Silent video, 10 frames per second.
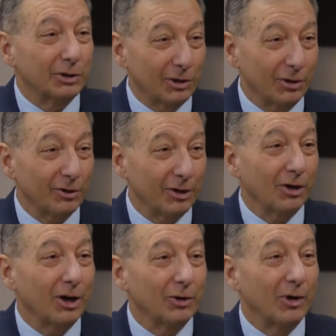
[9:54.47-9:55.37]
incur on
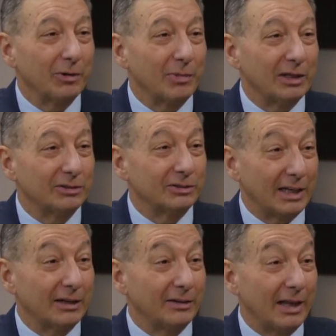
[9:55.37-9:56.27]
an ongoing basis
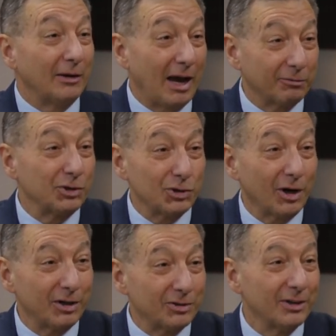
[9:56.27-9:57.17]
that they have to
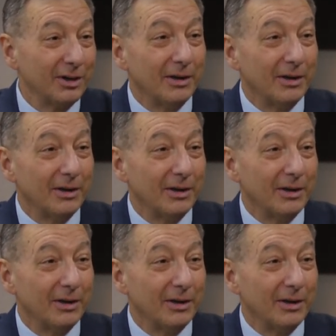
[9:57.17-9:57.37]
charge